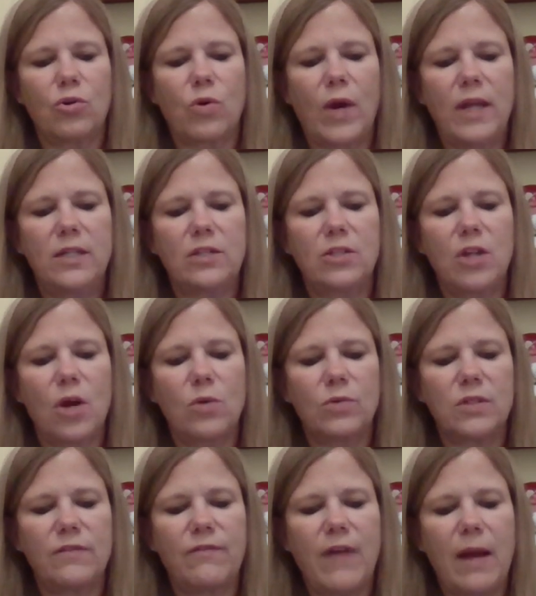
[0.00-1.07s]
Grace
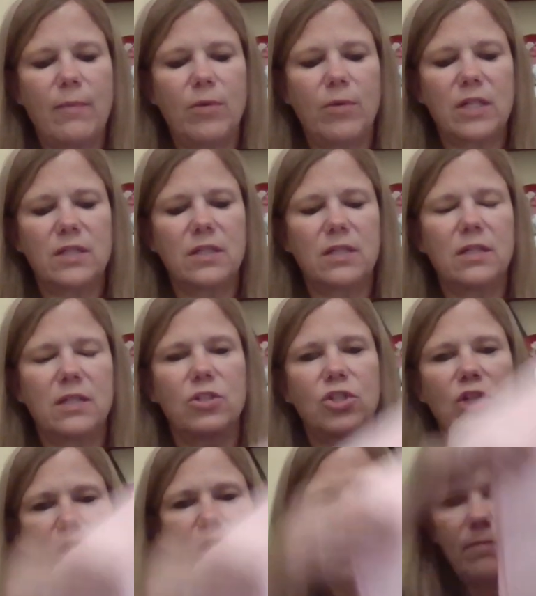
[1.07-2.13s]
Notes Fabrics. This is
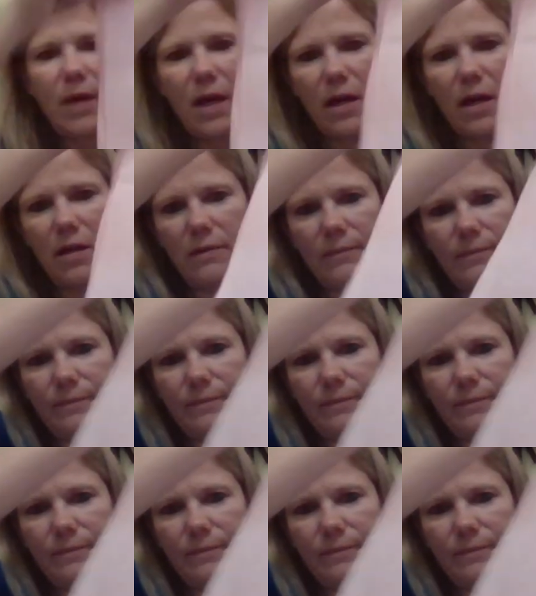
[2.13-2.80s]
Jane Bell.